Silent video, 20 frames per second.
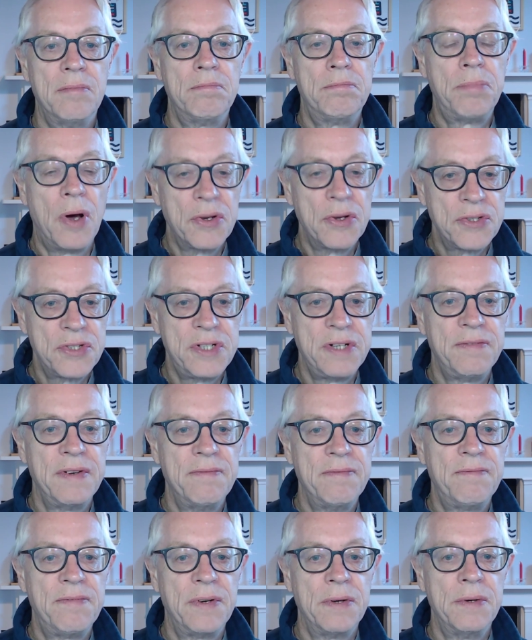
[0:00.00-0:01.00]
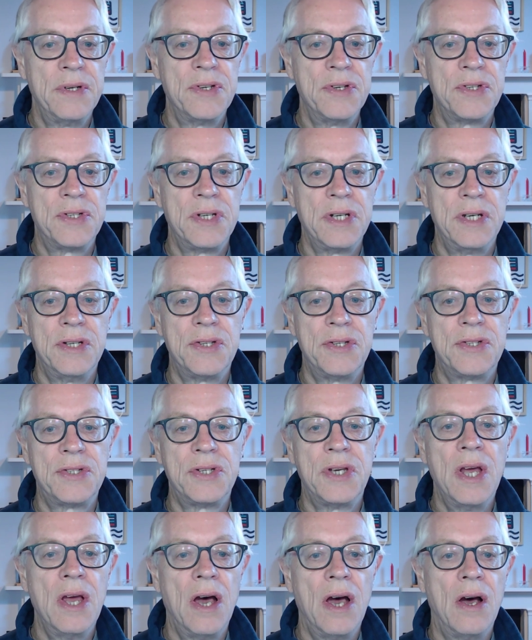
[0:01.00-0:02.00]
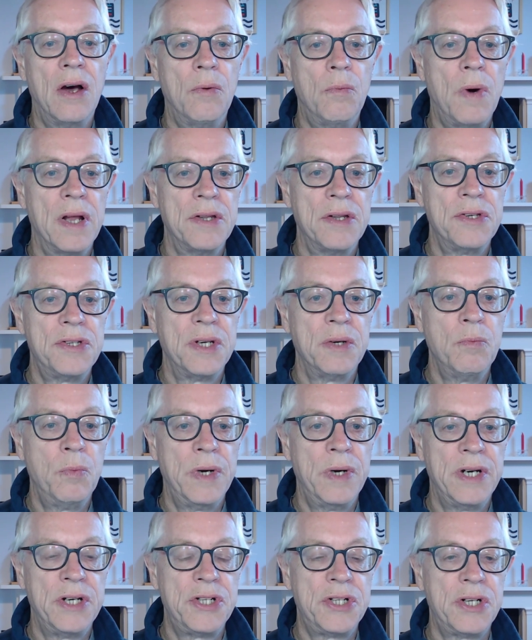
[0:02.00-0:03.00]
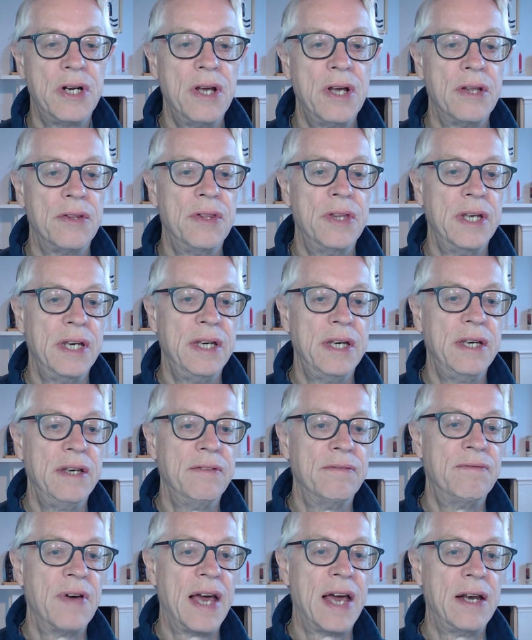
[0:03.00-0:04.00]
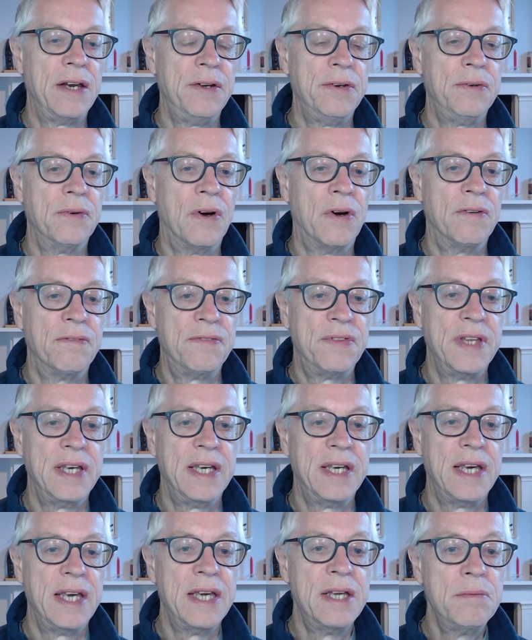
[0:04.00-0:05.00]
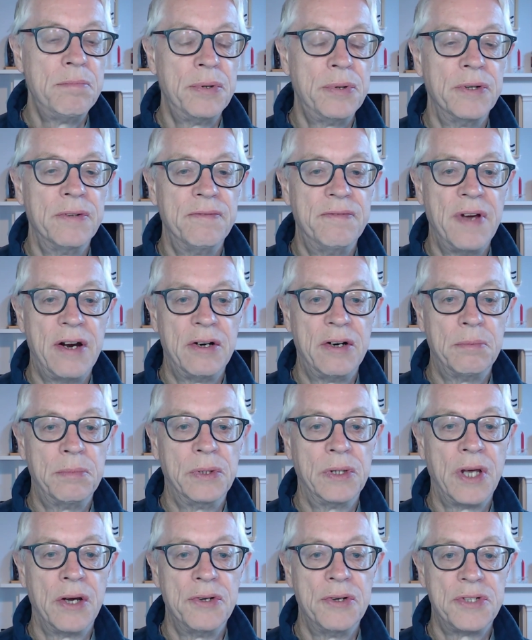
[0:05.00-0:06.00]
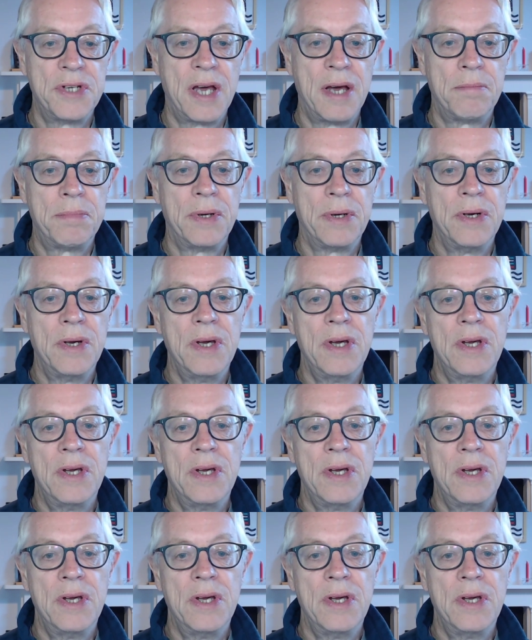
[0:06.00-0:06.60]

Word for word: Positive influences are ones in which the value of the input variable goes up,